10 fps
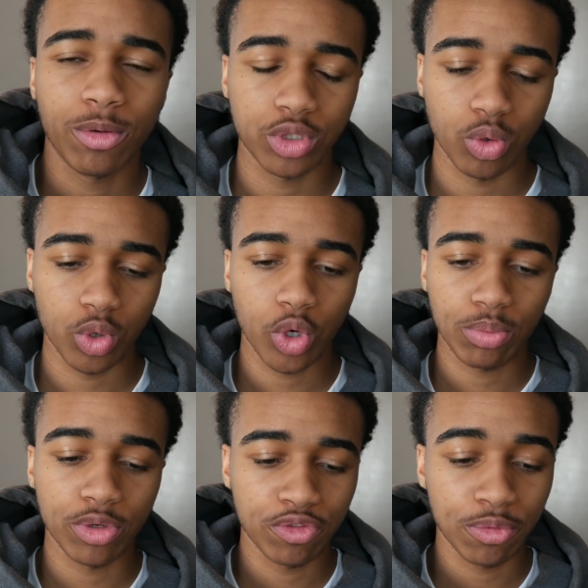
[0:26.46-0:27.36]
What's going on,
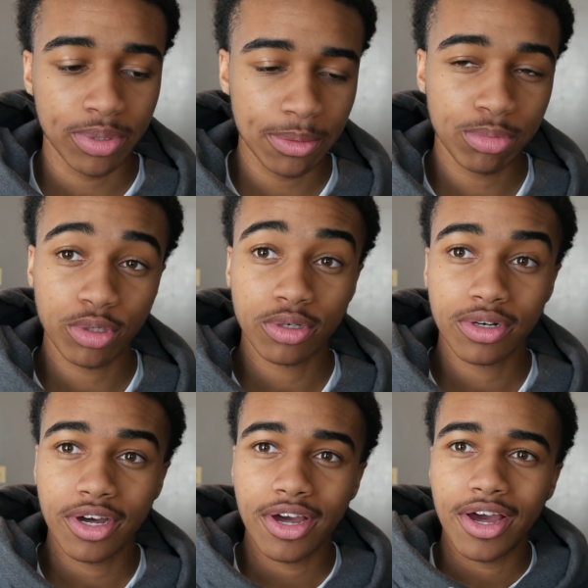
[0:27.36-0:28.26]
beautiful people?
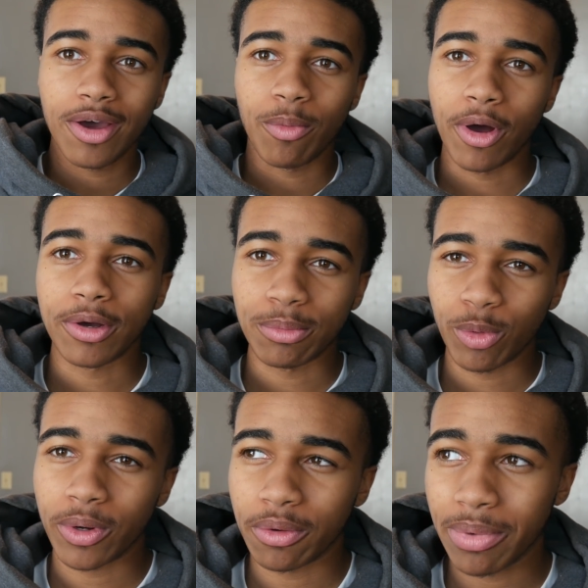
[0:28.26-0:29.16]
welcome and
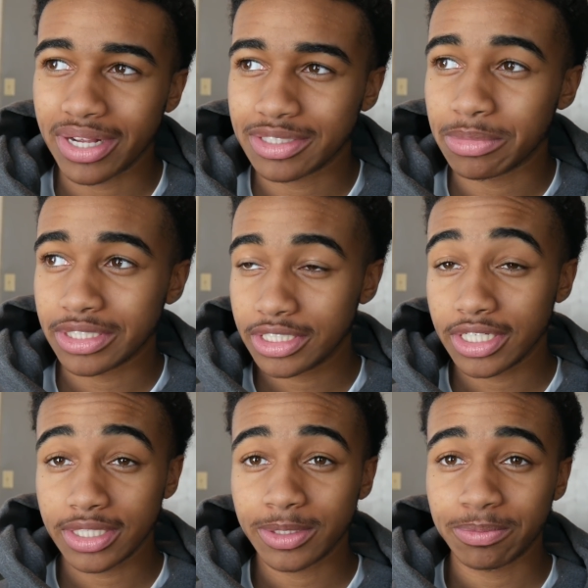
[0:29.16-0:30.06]
welcome back to my
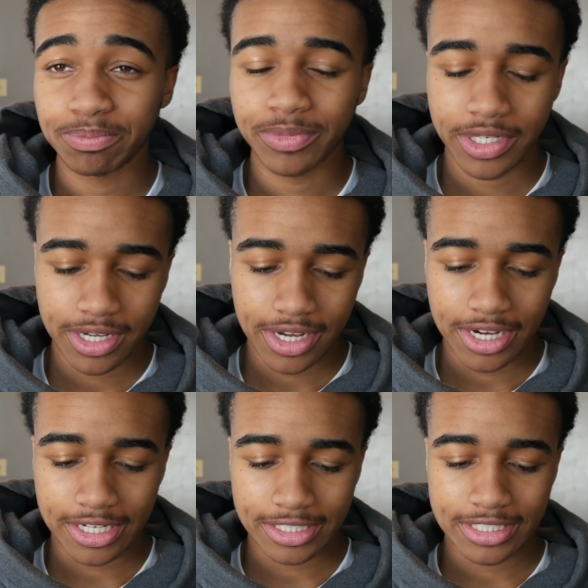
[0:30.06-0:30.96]
channel
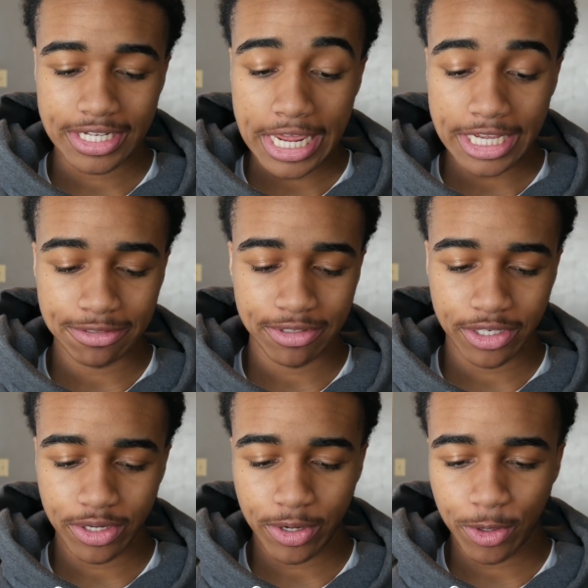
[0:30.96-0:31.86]
today's
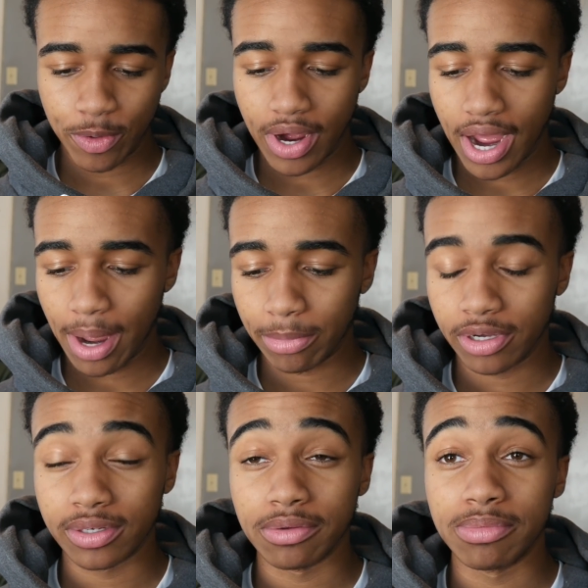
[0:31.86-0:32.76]
video I'm
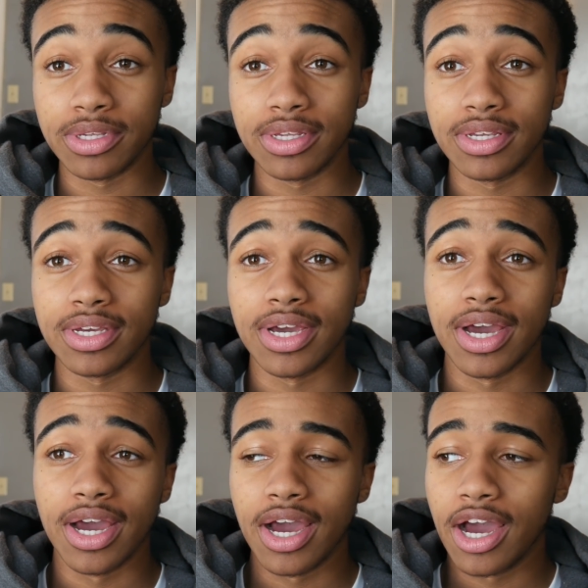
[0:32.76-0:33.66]
gonna be
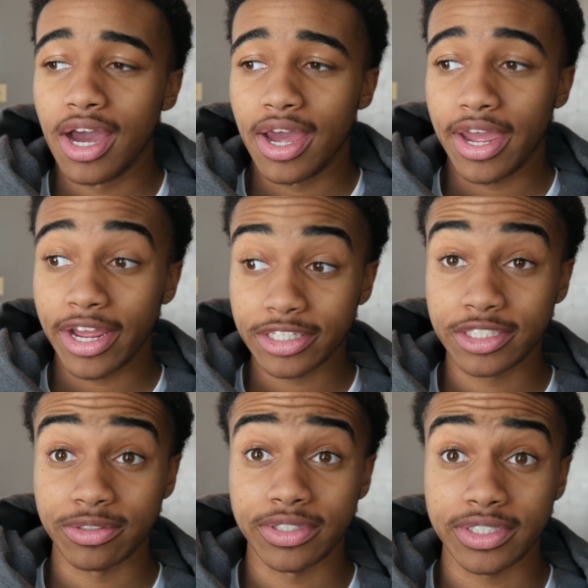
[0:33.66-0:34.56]

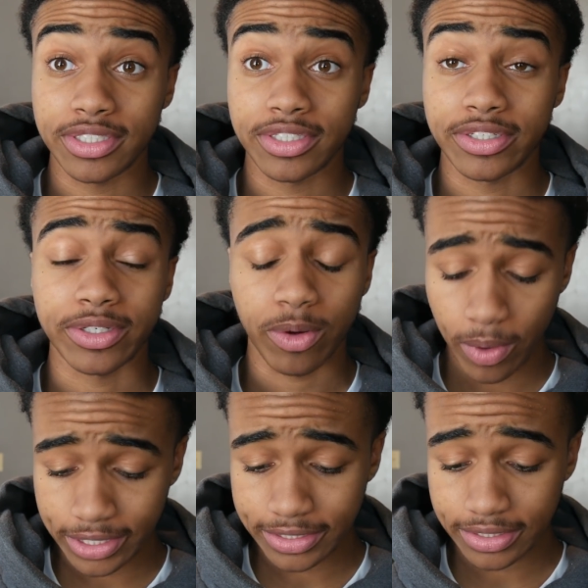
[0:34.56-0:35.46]
answering your
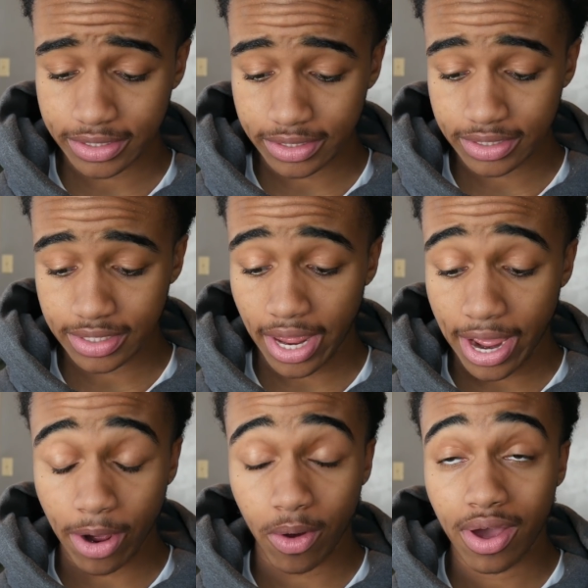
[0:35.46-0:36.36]
questions
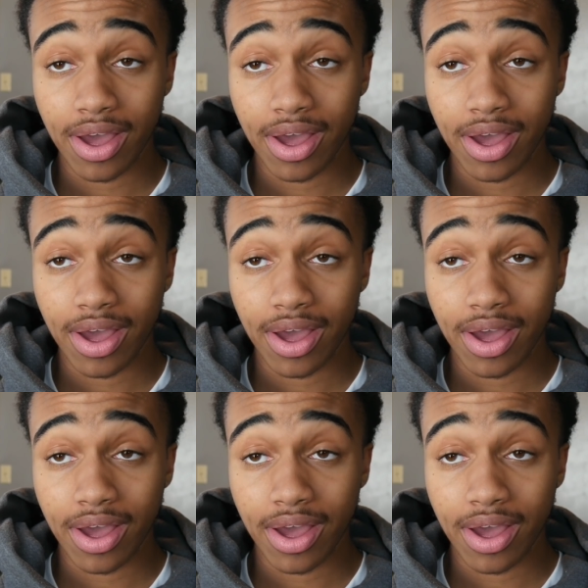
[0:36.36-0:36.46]
now